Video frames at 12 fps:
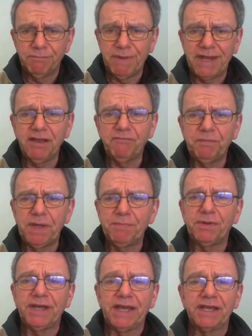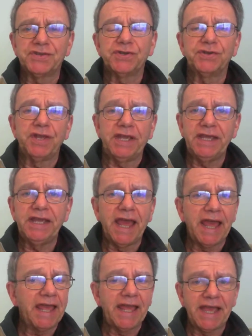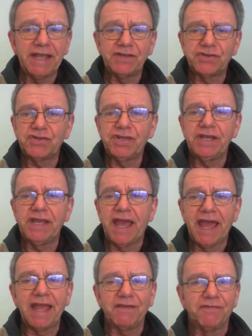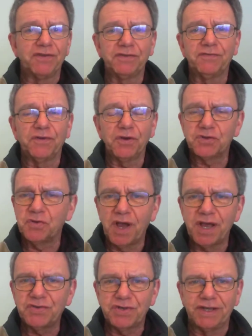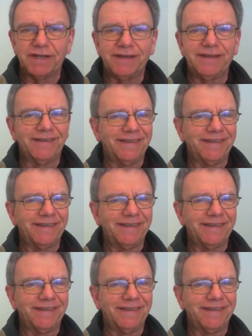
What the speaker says: Many of people answered EAHCA for the first question.